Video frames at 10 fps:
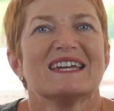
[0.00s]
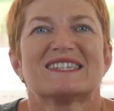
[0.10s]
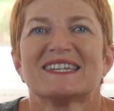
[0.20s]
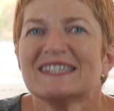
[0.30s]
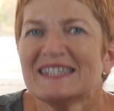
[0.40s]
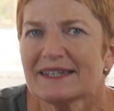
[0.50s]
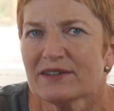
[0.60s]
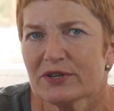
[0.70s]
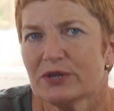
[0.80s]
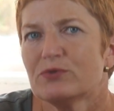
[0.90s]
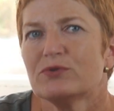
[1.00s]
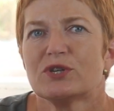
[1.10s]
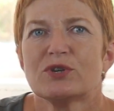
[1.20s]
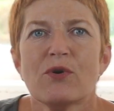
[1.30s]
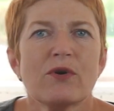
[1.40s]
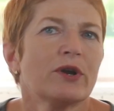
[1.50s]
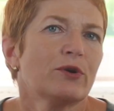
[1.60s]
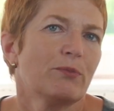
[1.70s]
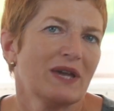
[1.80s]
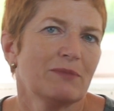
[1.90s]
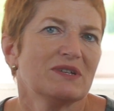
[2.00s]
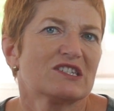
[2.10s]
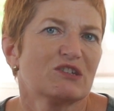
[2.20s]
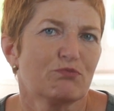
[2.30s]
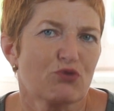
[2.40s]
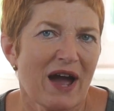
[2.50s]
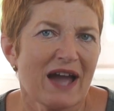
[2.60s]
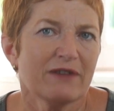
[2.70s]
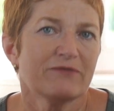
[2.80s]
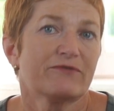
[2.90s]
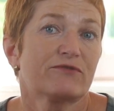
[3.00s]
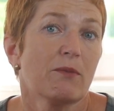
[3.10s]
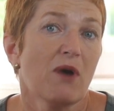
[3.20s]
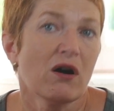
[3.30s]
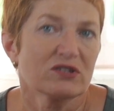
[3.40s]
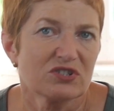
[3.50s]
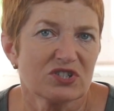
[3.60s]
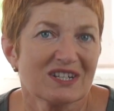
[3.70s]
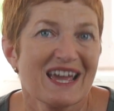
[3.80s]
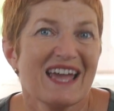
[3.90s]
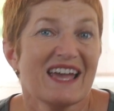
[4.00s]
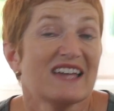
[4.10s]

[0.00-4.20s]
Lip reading: is that neither you nor your baby is deprived from oxygen,